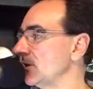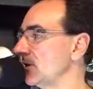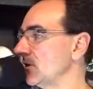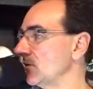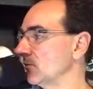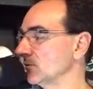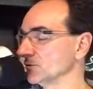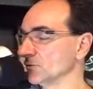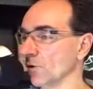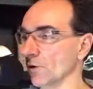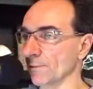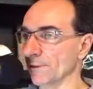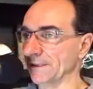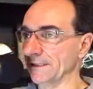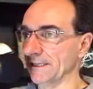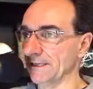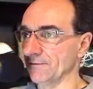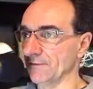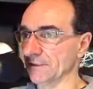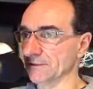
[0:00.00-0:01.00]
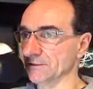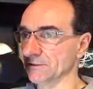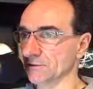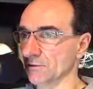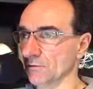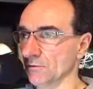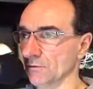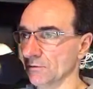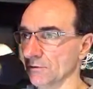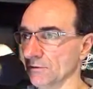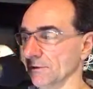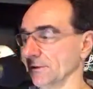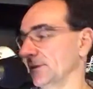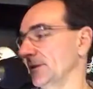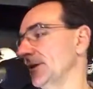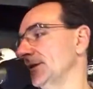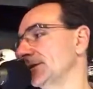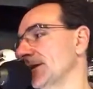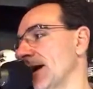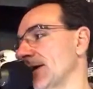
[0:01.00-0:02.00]
was going to be leaving school or
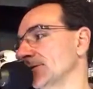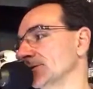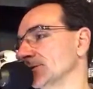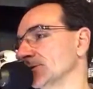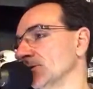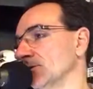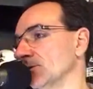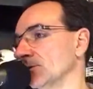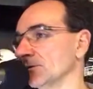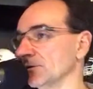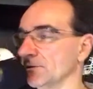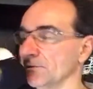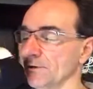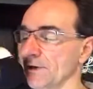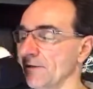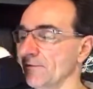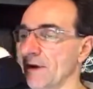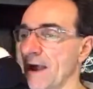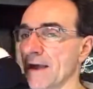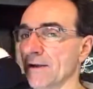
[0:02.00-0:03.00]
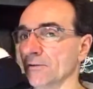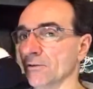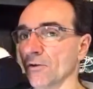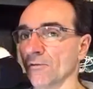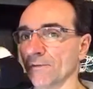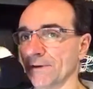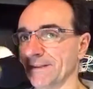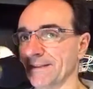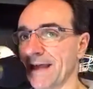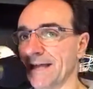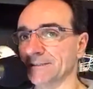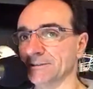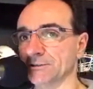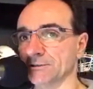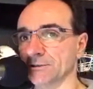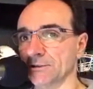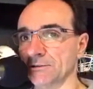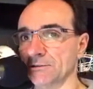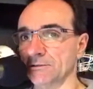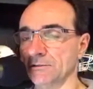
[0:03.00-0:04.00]
kicked out of school or whatever. I don't know if any of that's
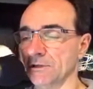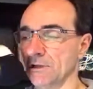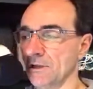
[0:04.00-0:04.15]
true.